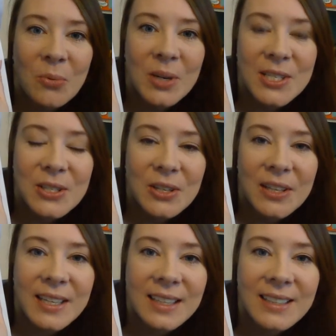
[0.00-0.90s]
the words look
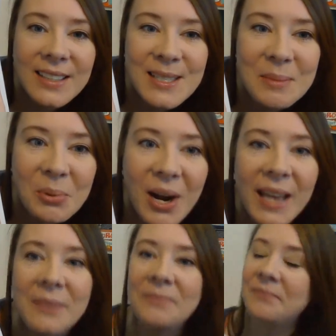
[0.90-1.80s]
like
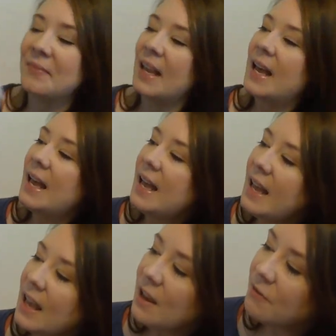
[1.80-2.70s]
spray.
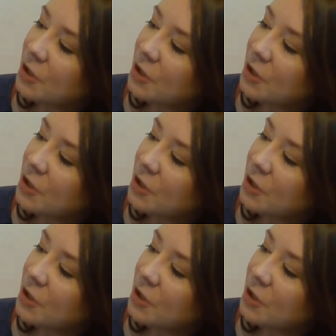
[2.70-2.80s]
If